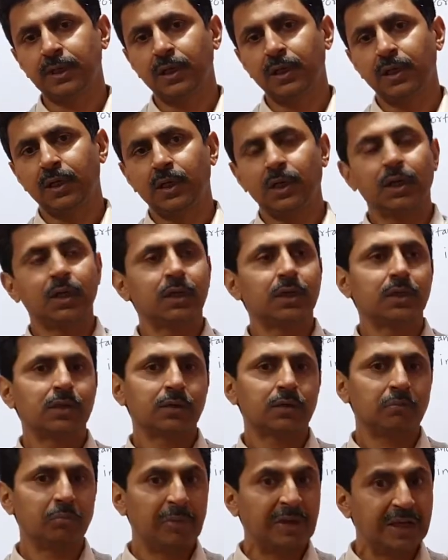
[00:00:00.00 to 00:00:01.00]
Military
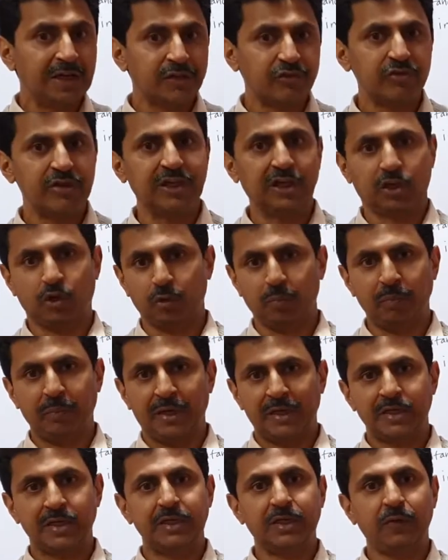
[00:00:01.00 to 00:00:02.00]
equipment, defense
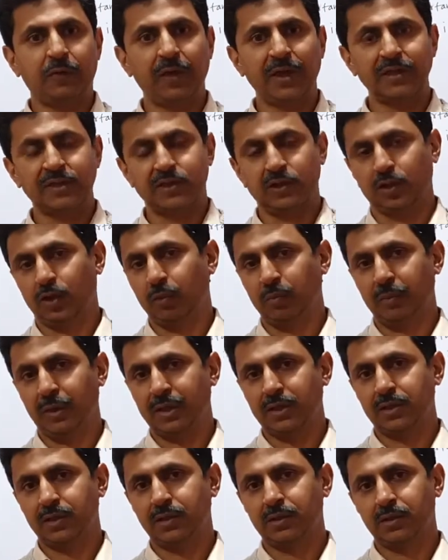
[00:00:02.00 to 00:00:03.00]
equipment
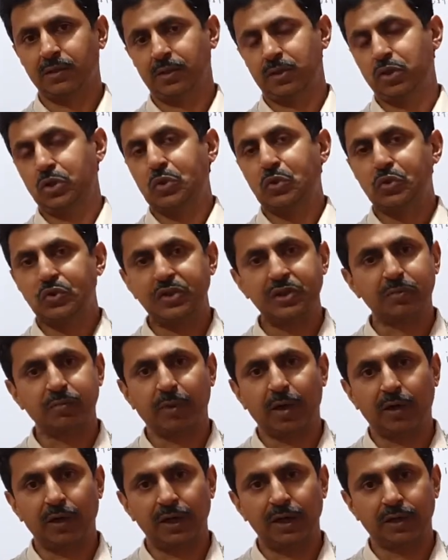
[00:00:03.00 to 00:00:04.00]
uses power
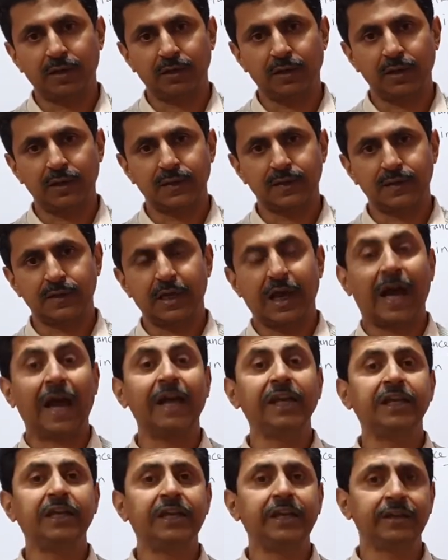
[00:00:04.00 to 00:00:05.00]
electronics. IT
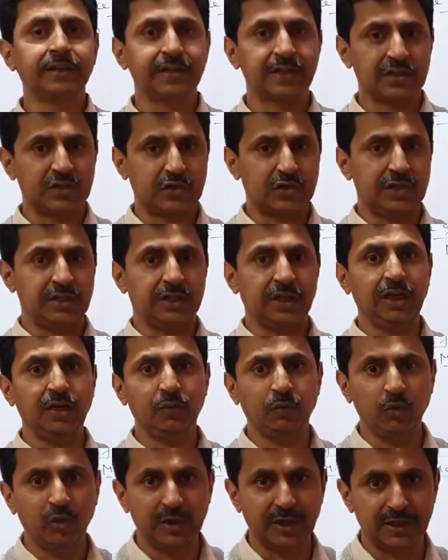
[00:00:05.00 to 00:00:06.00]
industry, telephone industry,
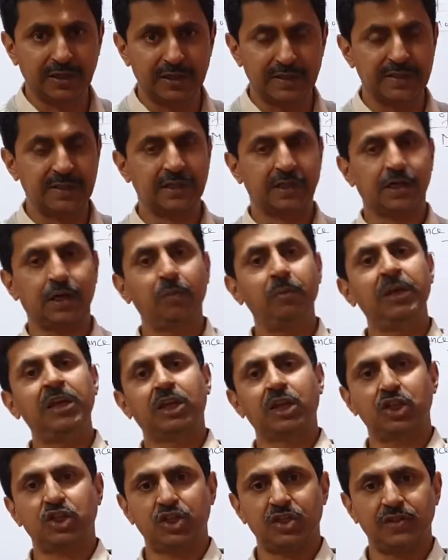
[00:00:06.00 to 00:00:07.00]
communications,
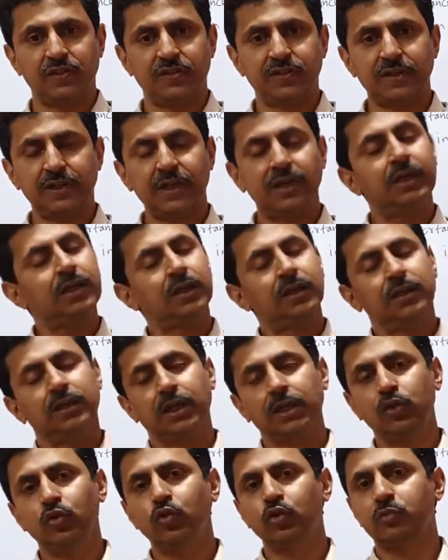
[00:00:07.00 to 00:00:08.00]
they use
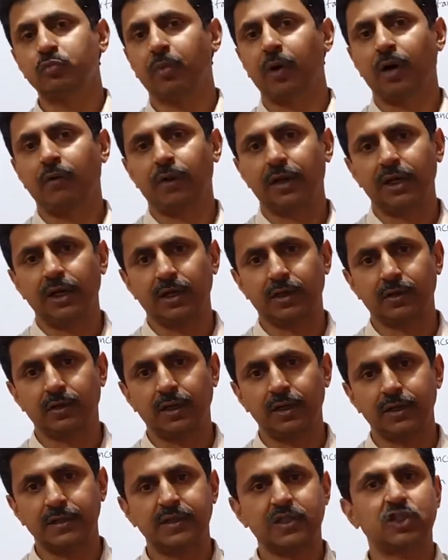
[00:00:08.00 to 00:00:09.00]
power electronics.
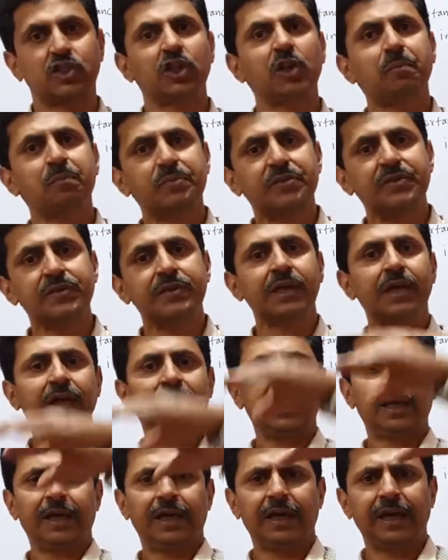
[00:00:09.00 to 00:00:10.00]
Ships,
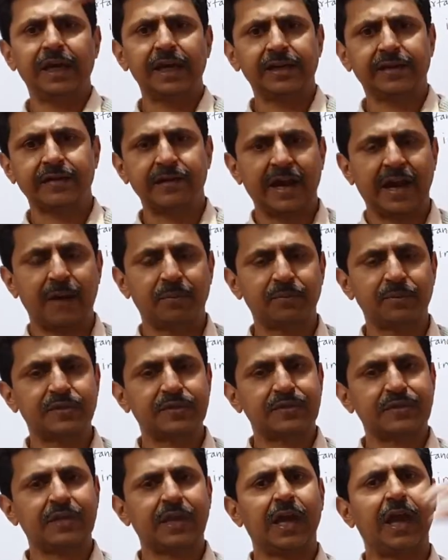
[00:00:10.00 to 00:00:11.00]
aircrafts,
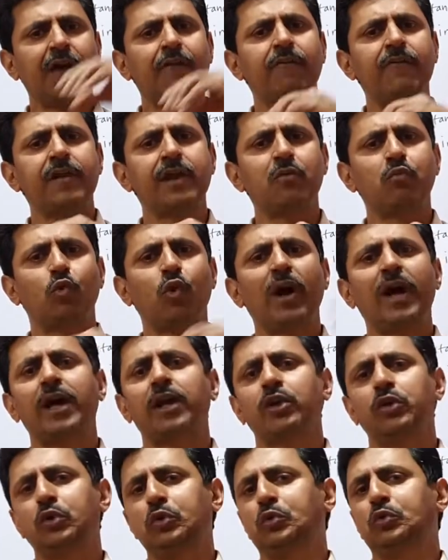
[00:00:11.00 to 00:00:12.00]
everywhere you use
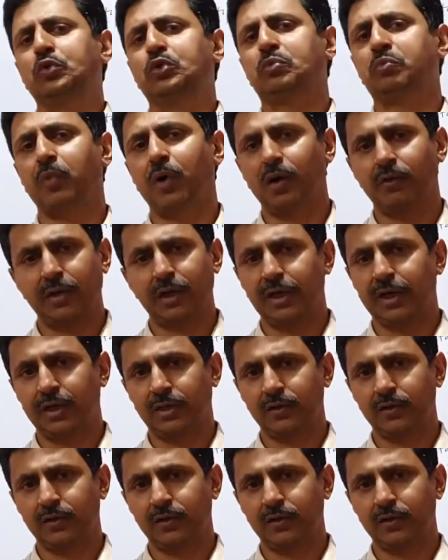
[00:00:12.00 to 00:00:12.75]
power electronics.